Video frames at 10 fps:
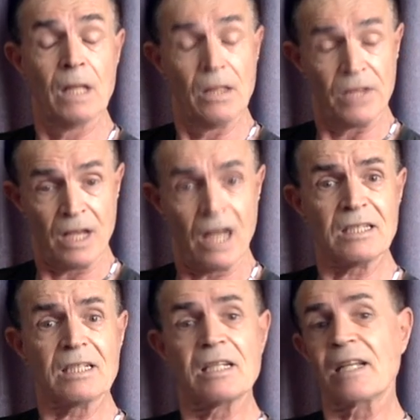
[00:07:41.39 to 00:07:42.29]
The
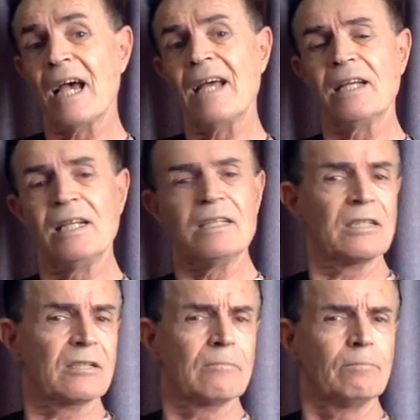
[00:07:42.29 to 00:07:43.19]
answer to that
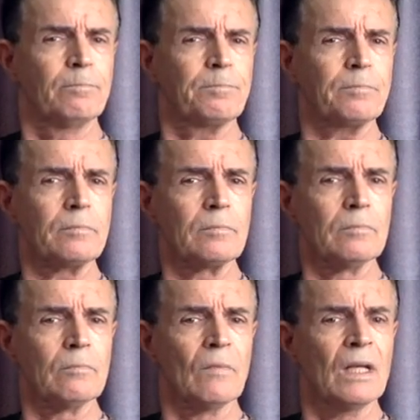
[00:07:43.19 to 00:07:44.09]
is
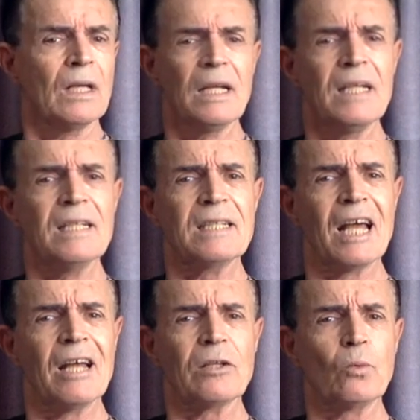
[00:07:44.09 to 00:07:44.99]

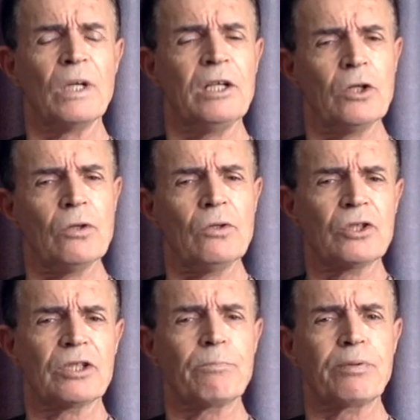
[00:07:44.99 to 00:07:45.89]
that we
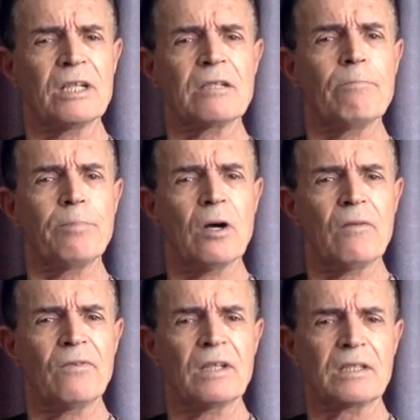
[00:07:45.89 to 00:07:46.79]
use the present
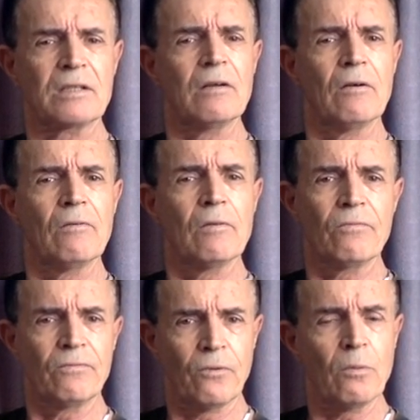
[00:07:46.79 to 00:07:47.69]
perfect
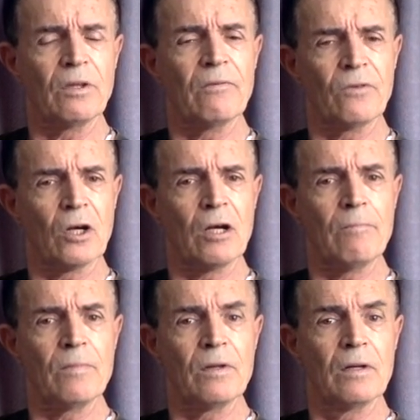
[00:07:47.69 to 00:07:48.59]
form of the
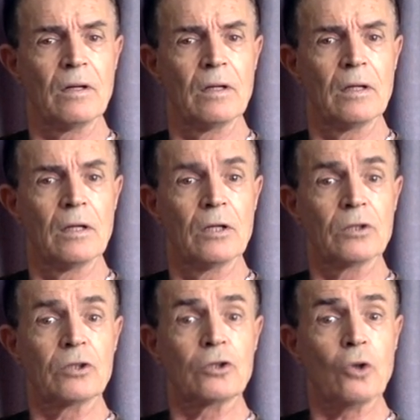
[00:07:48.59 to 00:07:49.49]
verb
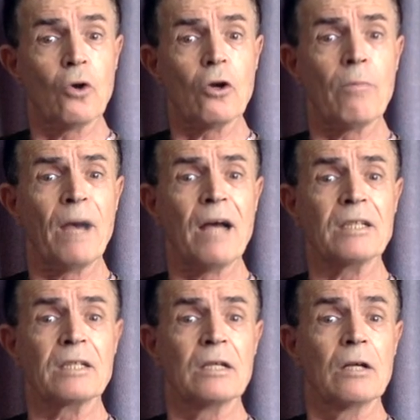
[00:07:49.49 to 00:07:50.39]
to talk
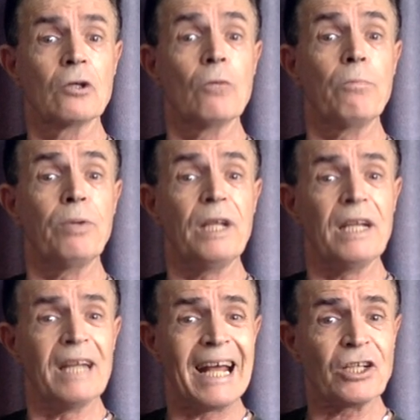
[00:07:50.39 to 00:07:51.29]
about
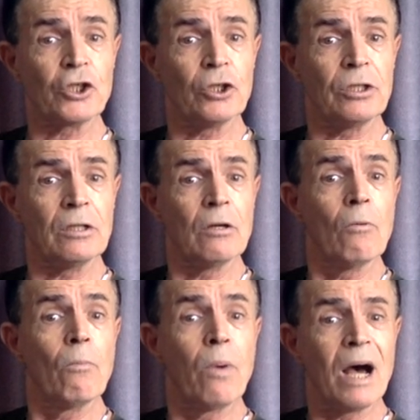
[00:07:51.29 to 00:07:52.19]
completed action,
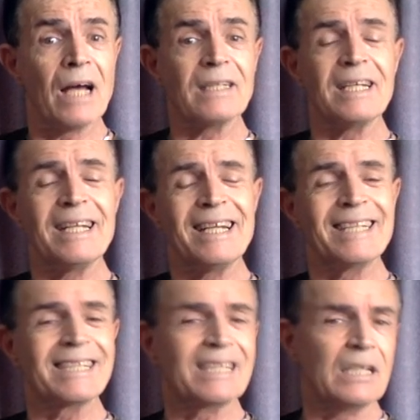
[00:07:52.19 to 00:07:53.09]
but it
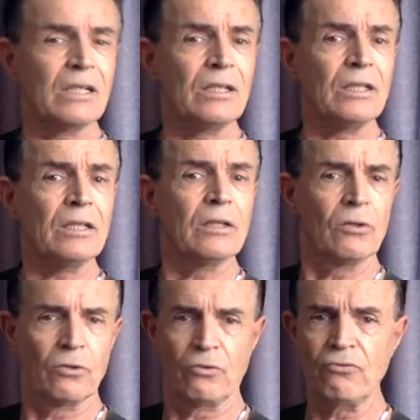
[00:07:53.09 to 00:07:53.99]
is still
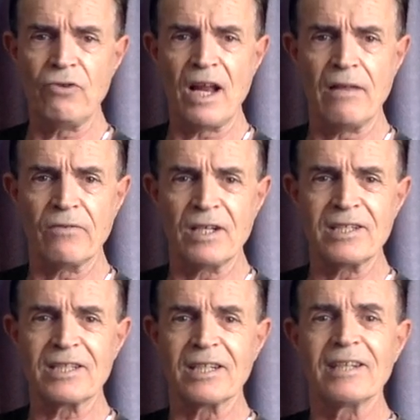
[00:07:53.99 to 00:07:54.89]

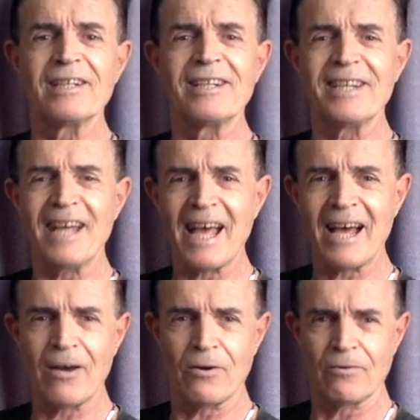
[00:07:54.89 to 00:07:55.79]
relevant
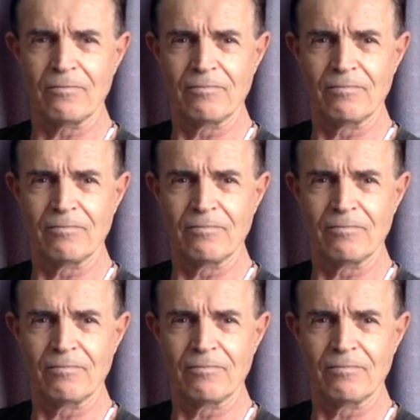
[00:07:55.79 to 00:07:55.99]
now.